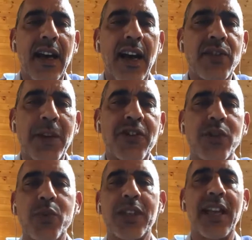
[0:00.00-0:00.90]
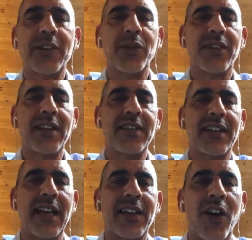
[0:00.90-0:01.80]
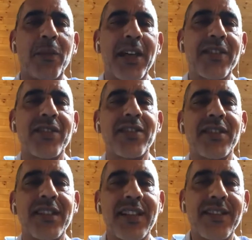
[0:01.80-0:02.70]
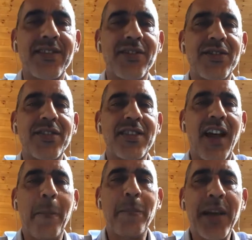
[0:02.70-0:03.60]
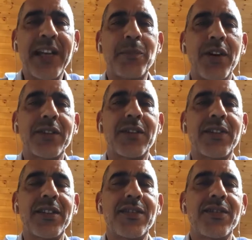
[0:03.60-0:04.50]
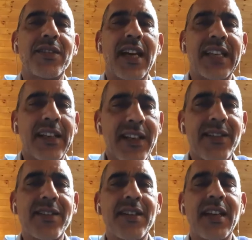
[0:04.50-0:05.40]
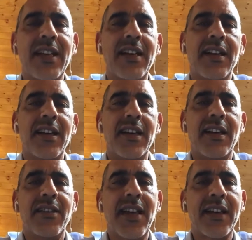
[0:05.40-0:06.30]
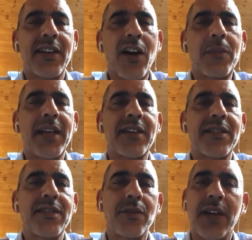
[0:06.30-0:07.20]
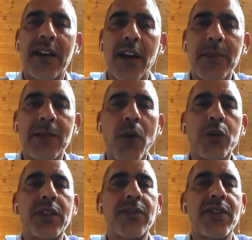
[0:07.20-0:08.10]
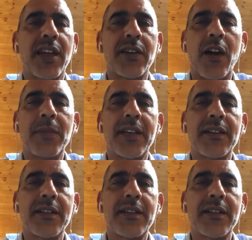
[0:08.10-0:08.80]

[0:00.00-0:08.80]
as much as we'd like to think that economics is a big part of this, and it is, the economics or economic motives, economic